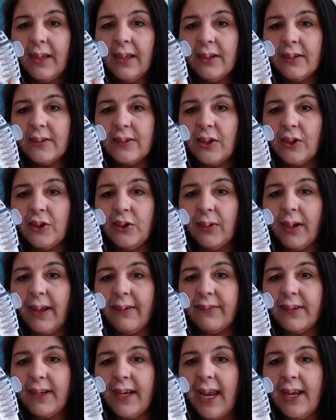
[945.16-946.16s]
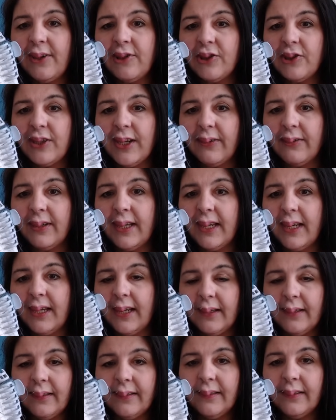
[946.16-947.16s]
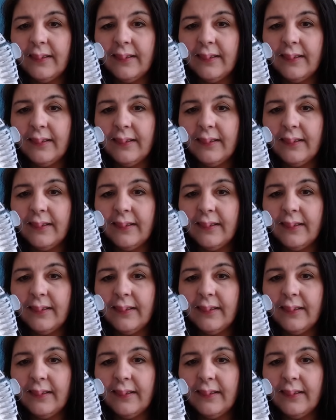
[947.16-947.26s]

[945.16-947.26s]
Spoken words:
So you'll have an edge down here.